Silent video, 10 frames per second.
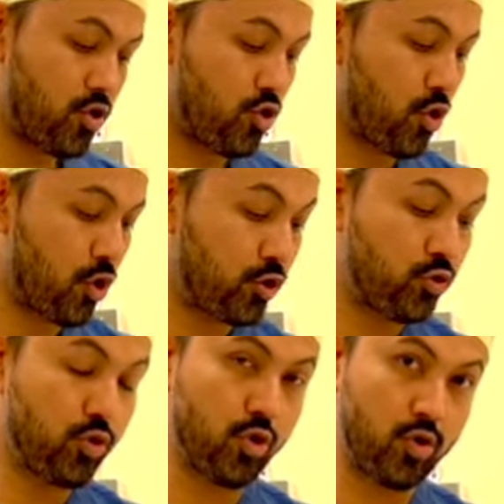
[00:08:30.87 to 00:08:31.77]
not
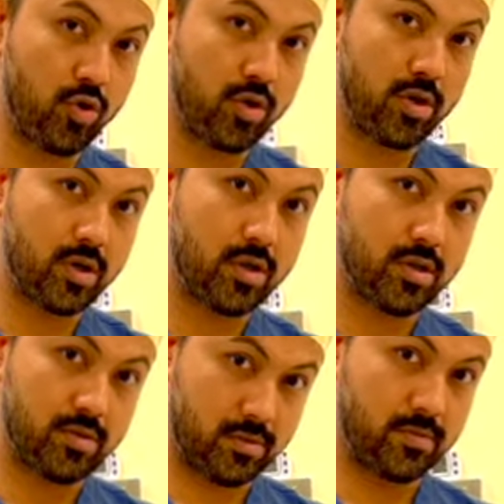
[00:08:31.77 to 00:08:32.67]
too low,
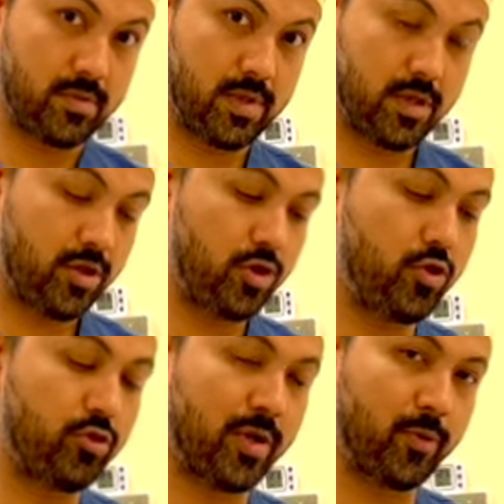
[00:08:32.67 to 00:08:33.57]

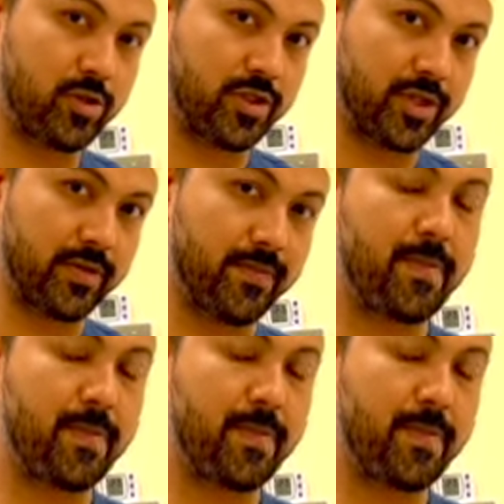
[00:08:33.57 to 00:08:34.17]
neutral position.